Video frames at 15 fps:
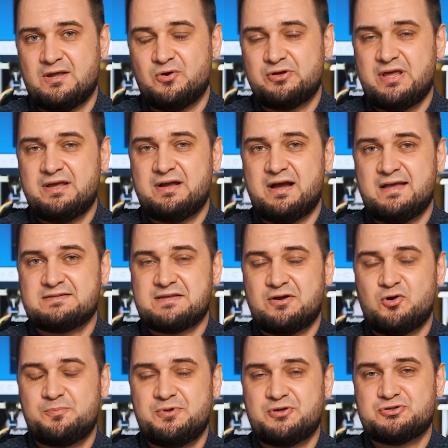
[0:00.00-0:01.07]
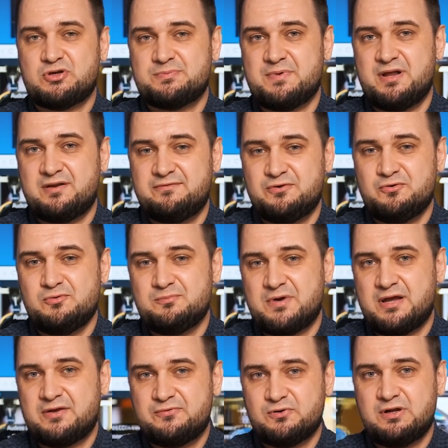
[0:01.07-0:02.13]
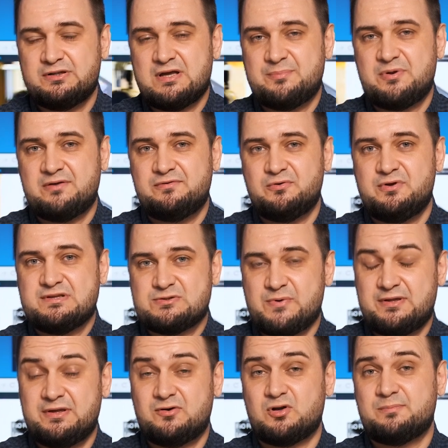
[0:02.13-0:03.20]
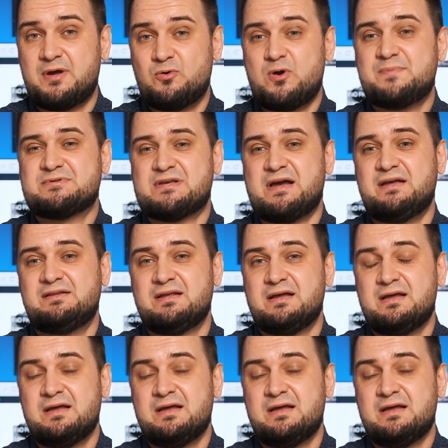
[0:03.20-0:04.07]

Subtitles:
Okay guys, I hope you enjoyed my review. My full in-depth review is waiting on my website.